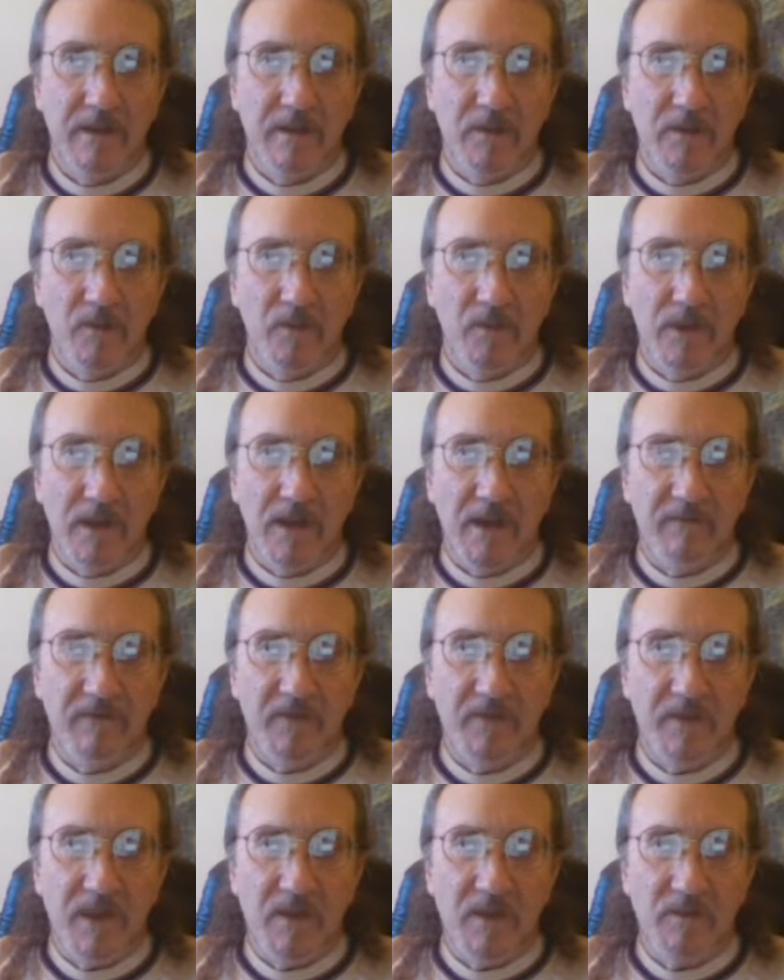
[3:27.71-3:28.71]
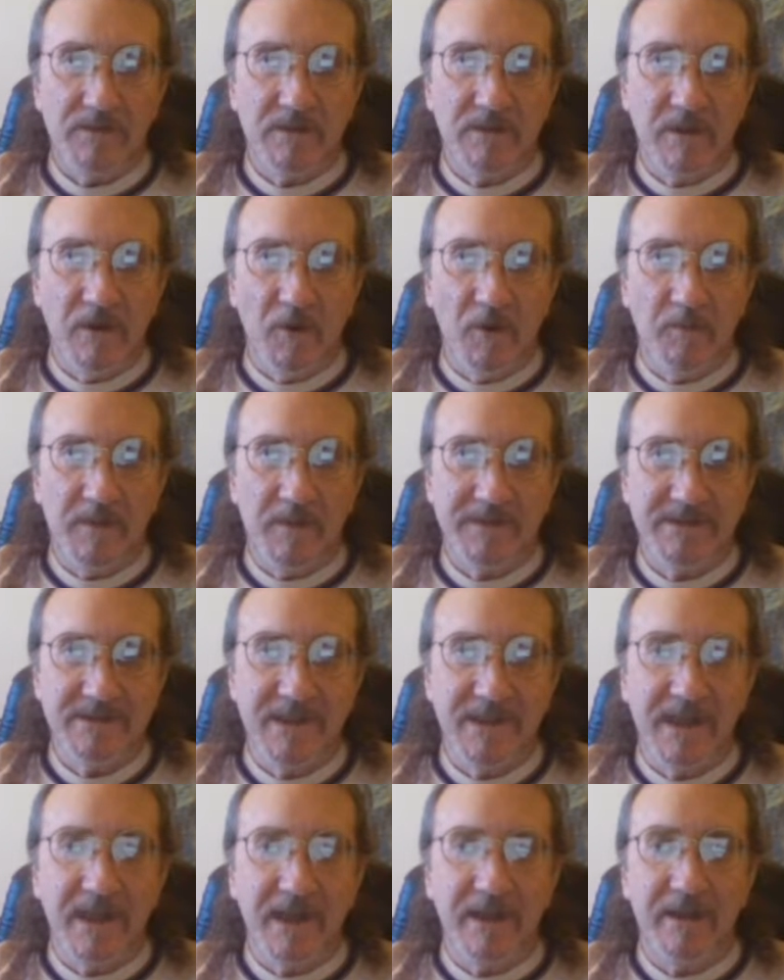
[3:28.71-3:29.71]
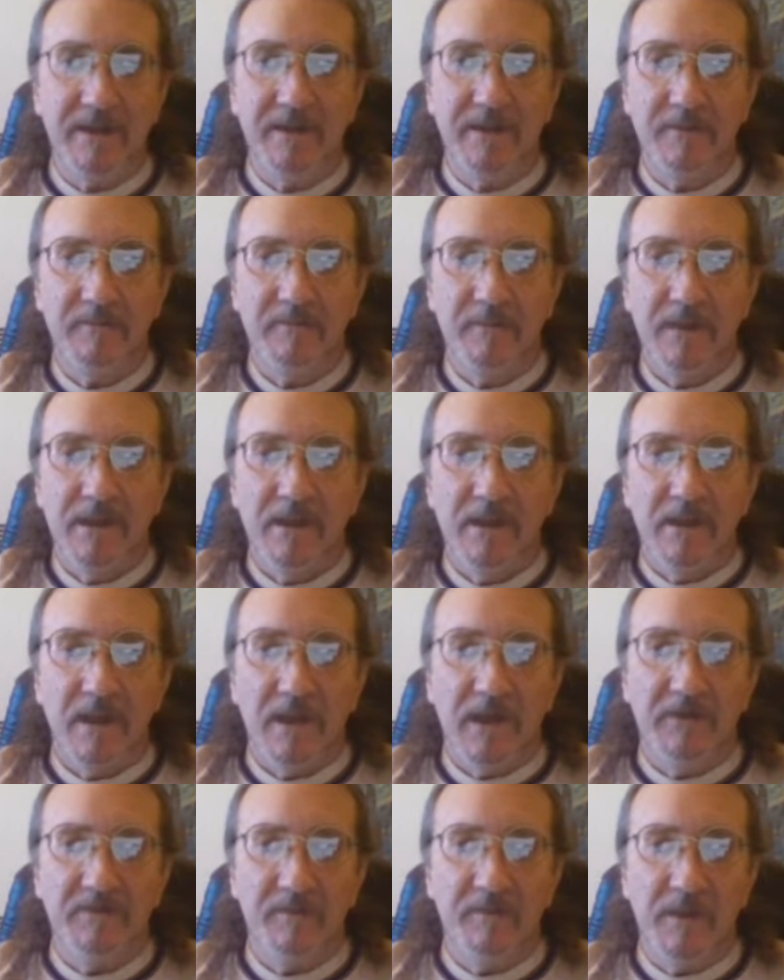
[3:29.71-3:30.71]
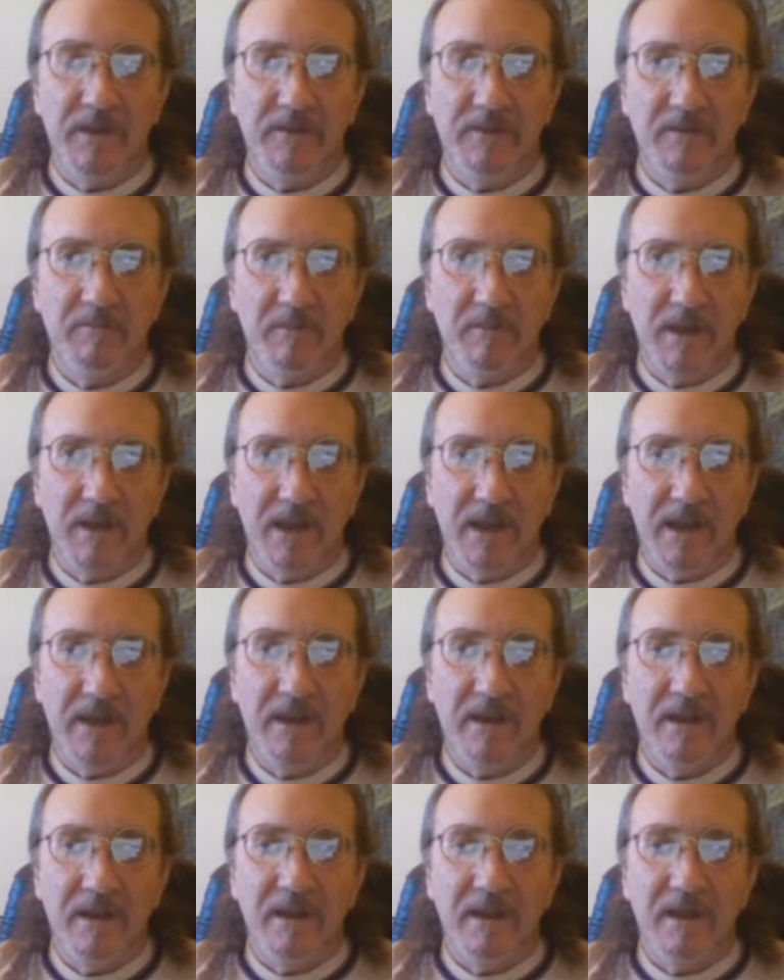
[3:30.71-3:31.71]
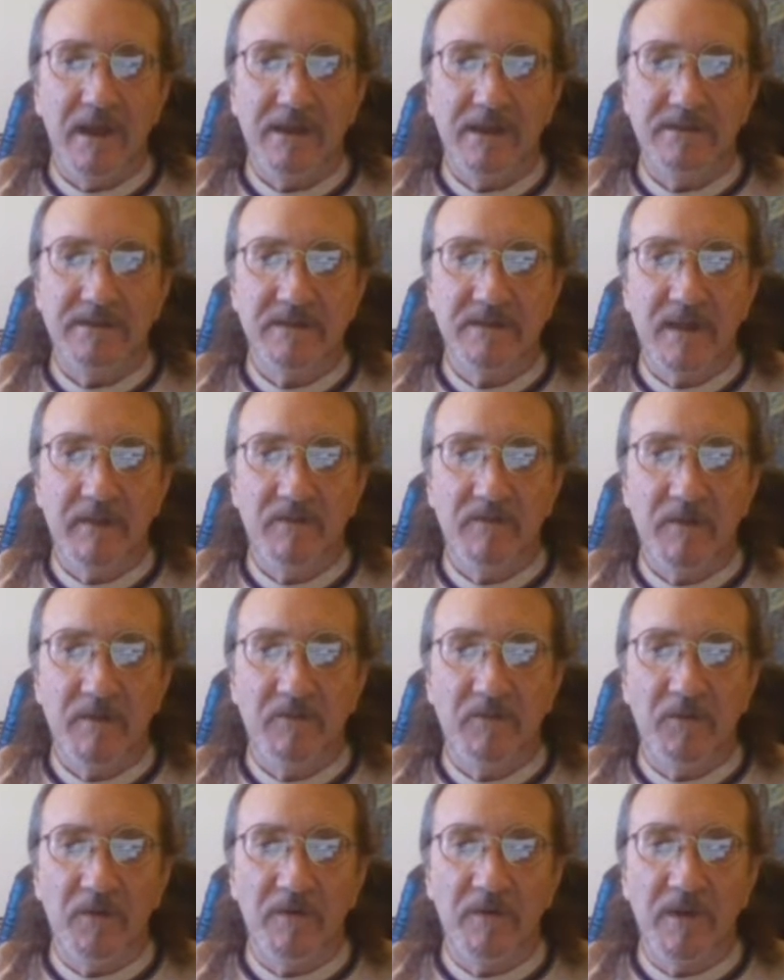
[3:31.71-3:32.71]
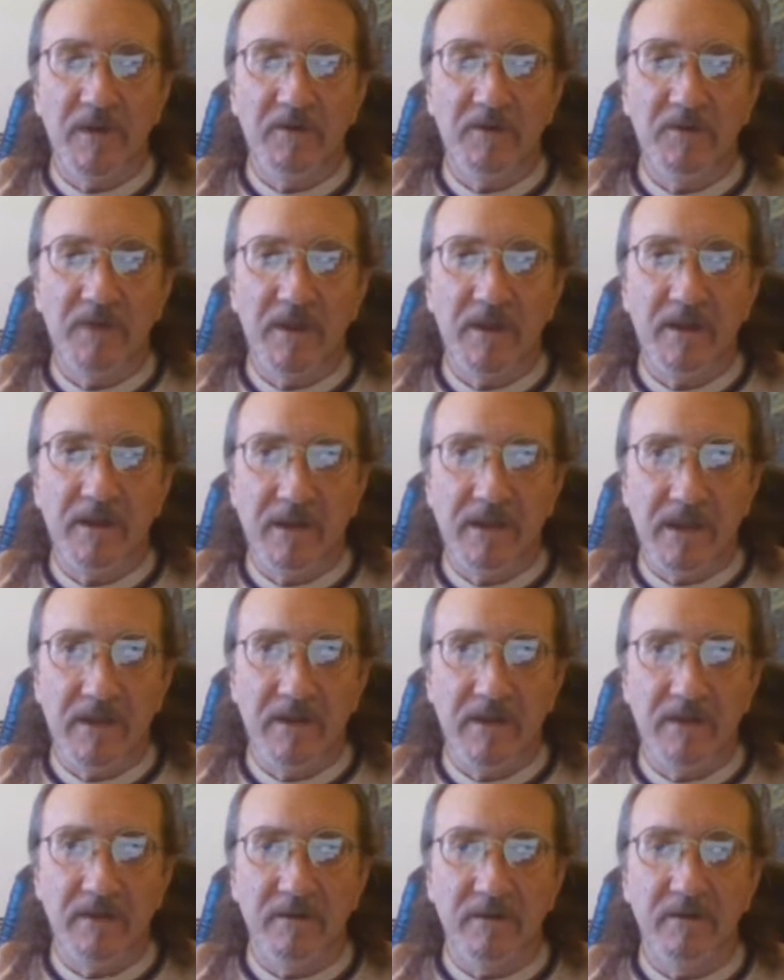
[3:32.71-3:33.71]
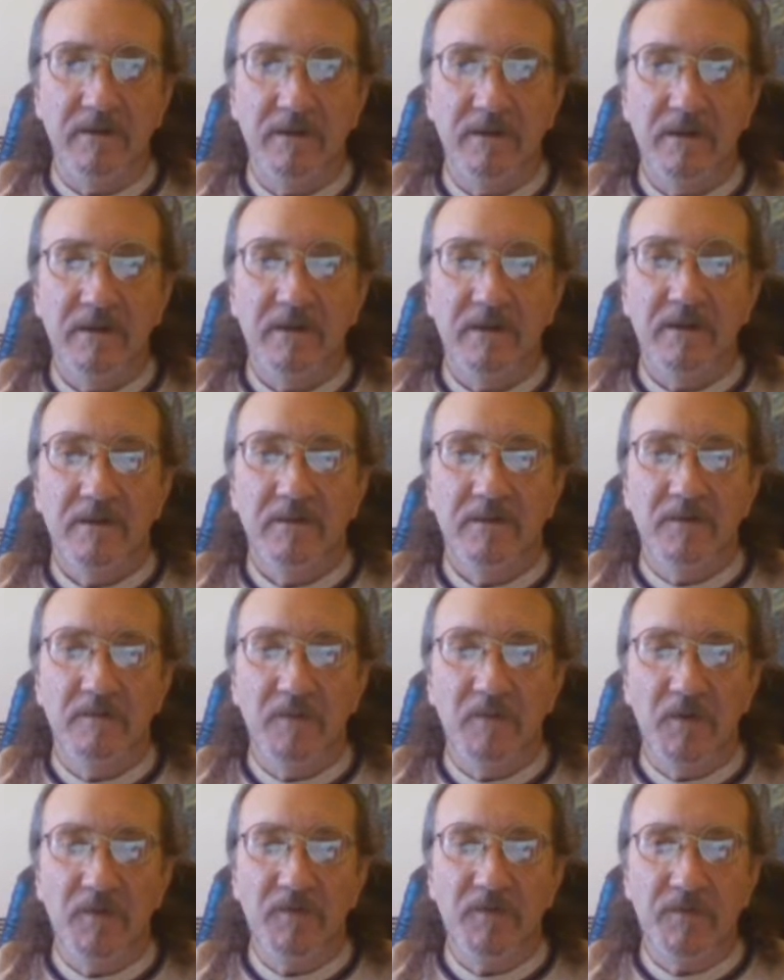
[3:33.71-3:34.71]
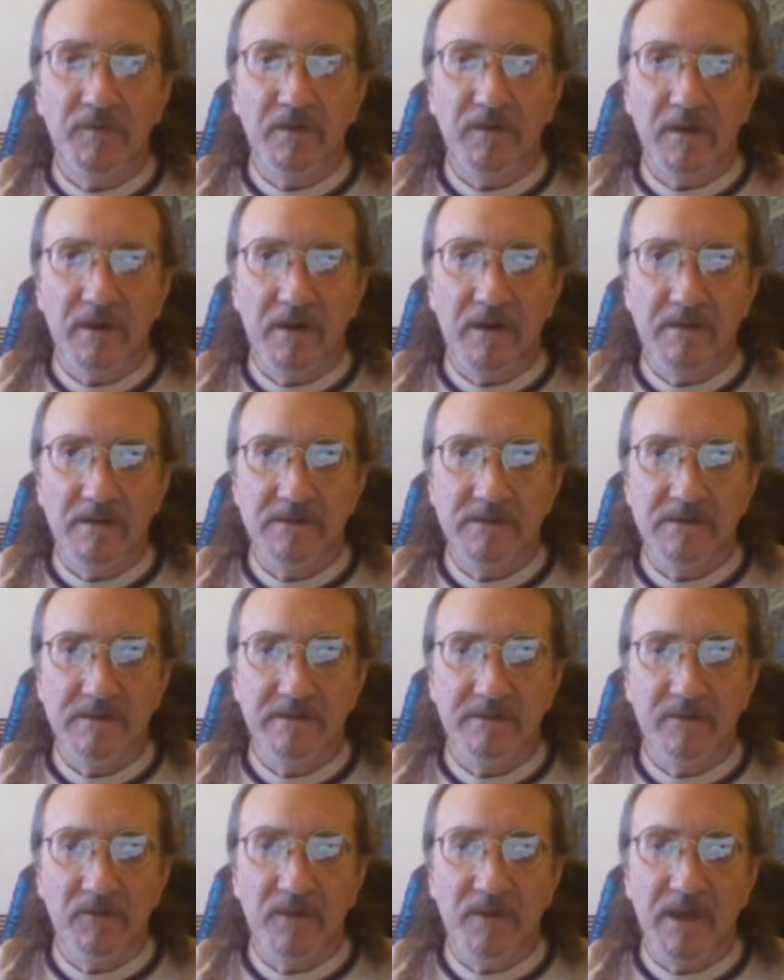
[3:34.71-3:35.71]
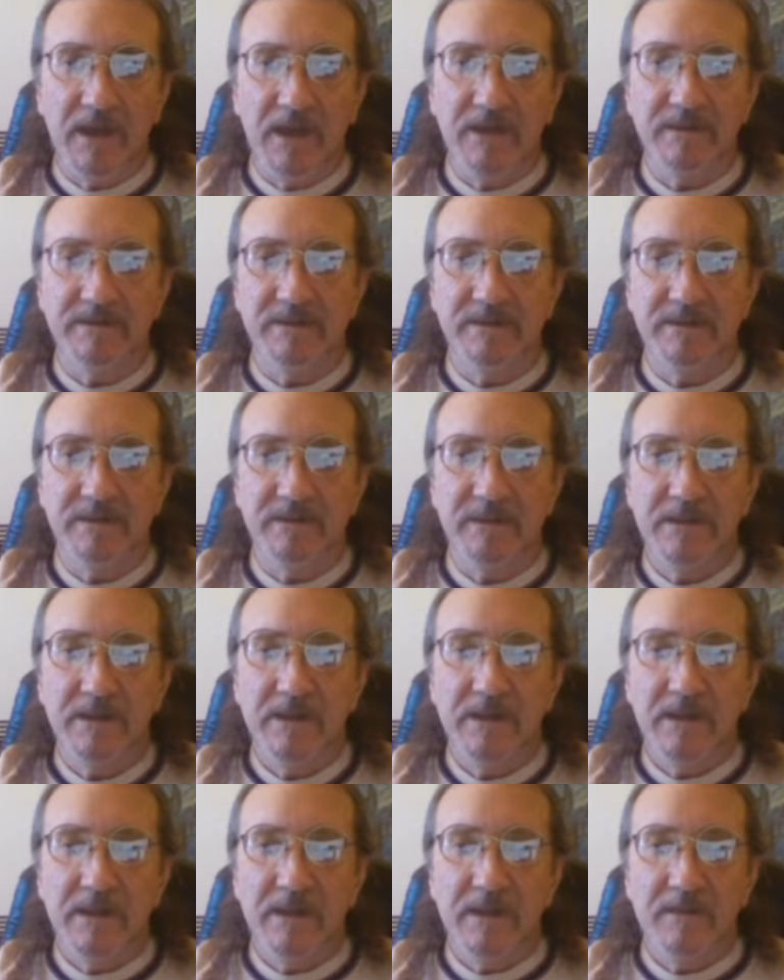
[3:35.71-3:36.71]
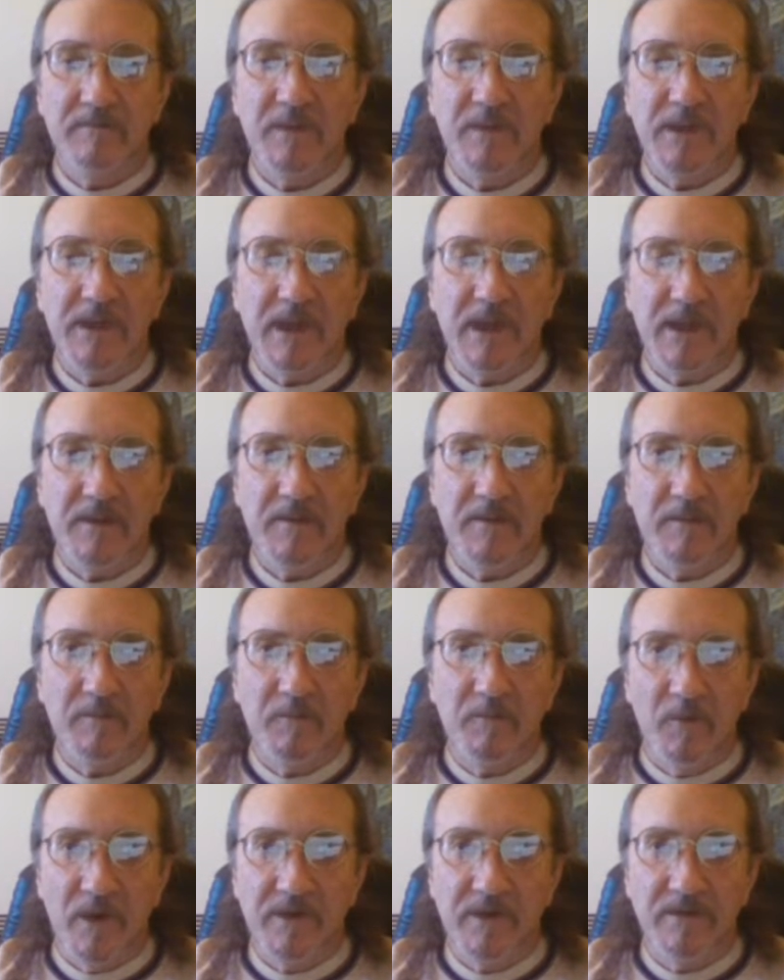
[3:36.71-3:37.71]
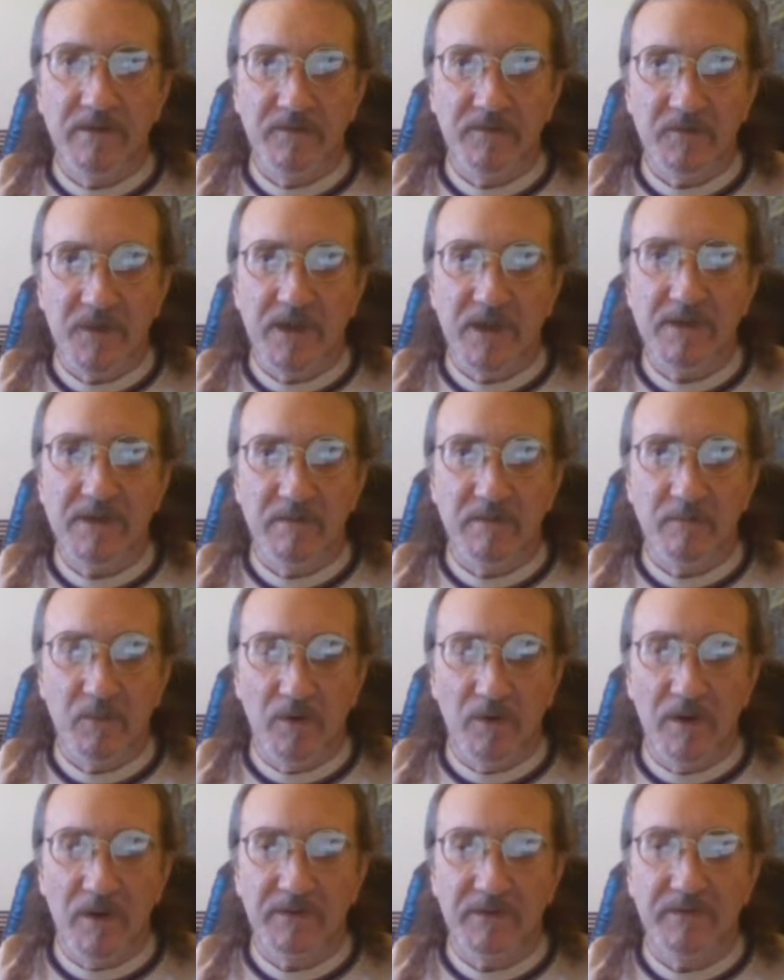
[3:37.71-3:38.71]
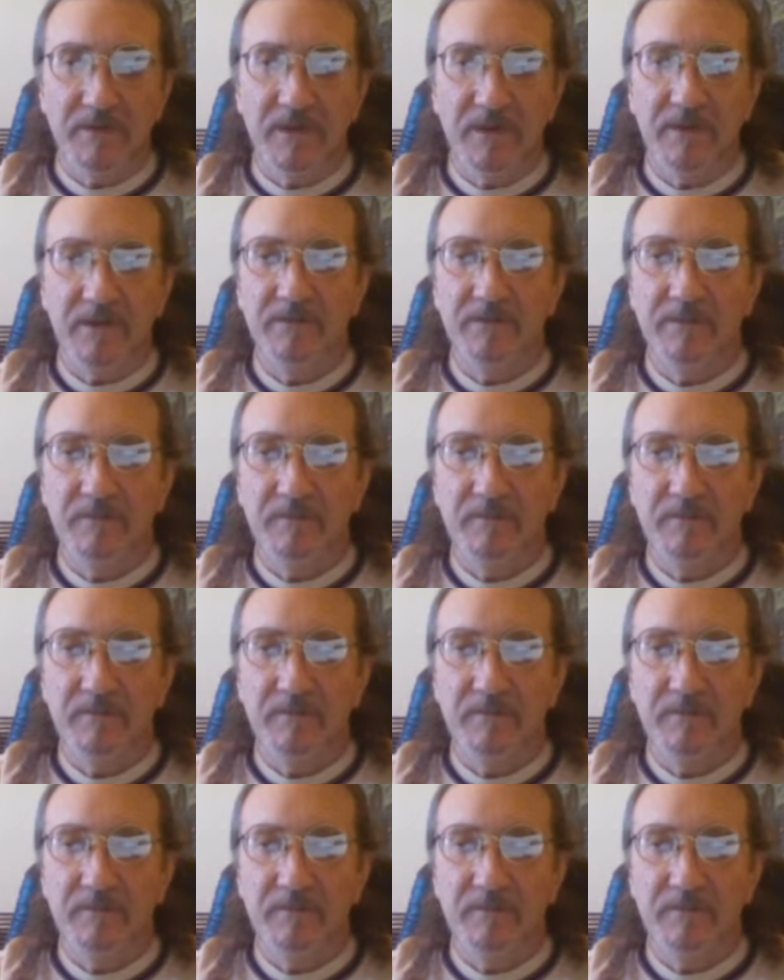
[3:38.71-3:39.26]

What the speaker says: When everything was copacetic, I spent the money I saved up for nearly a year to move to the college's location and began the registration process.